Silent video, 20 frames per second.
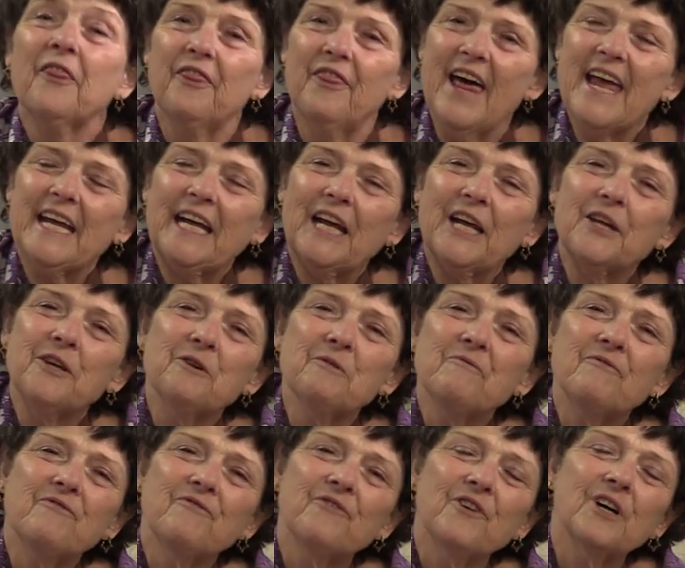Thank you
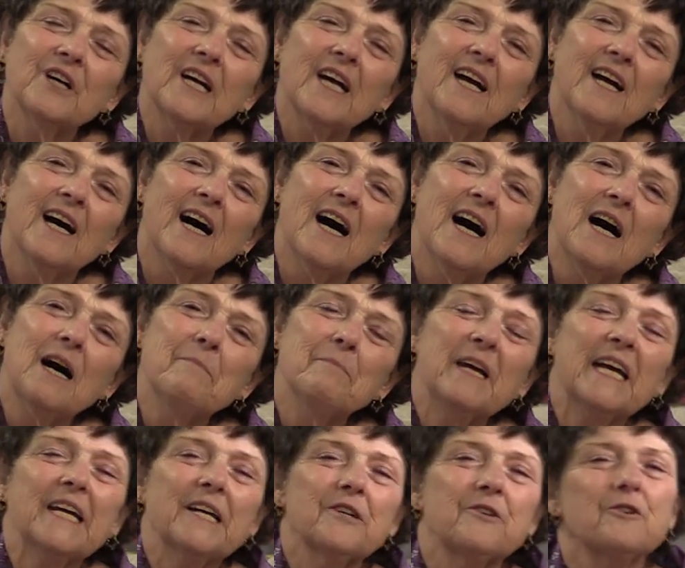for
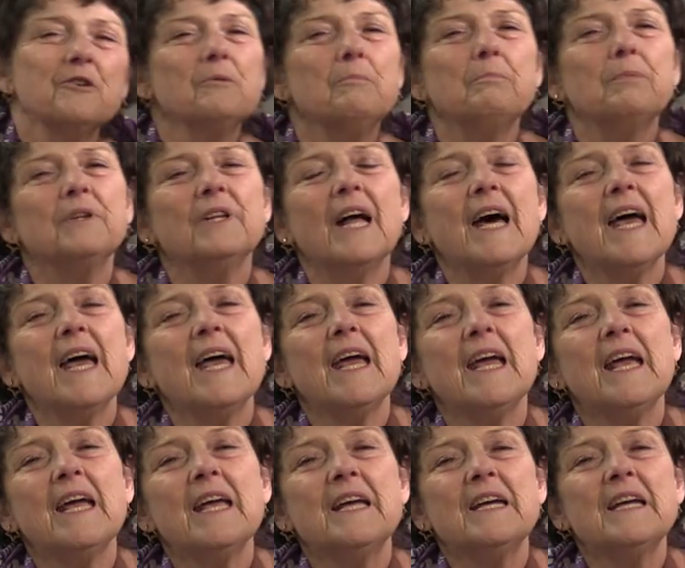coming to
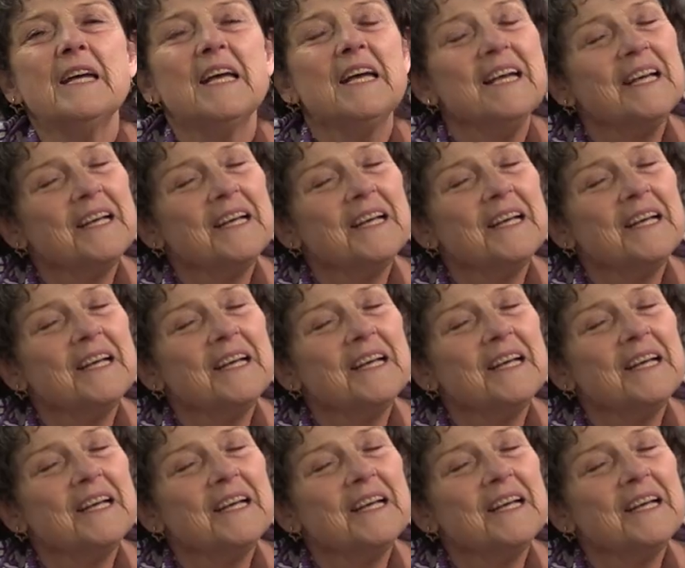play.